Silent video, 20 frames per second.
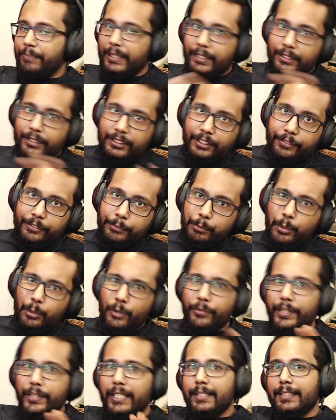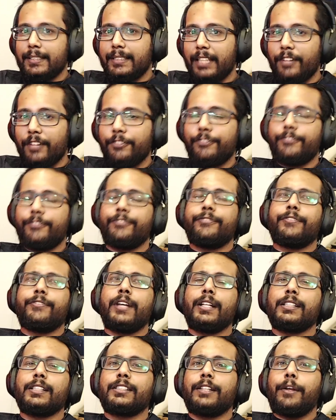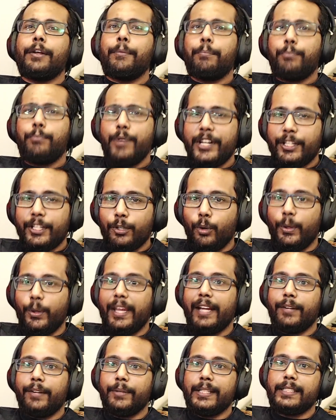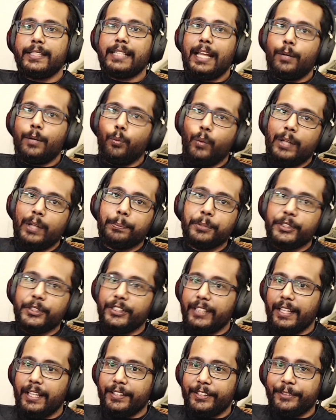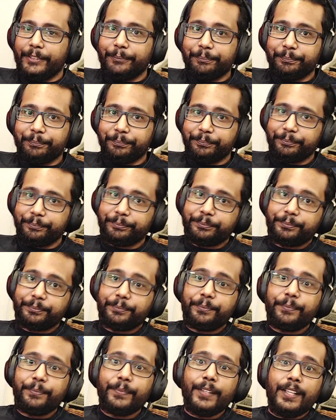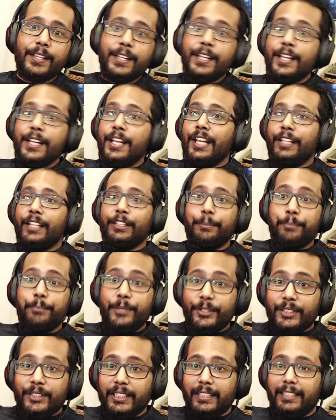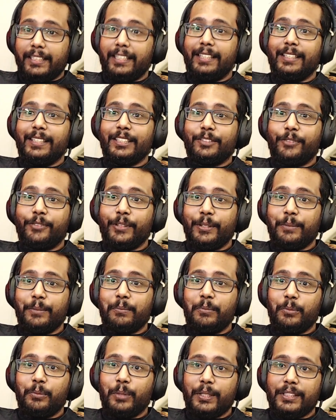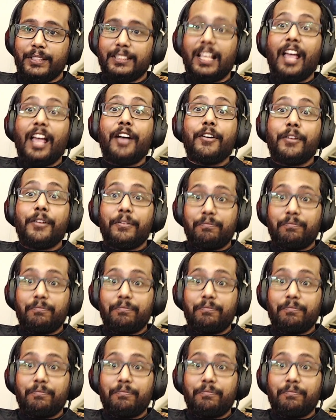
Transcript: because the movie itself felt pretty coherent and well put together. The music in this film was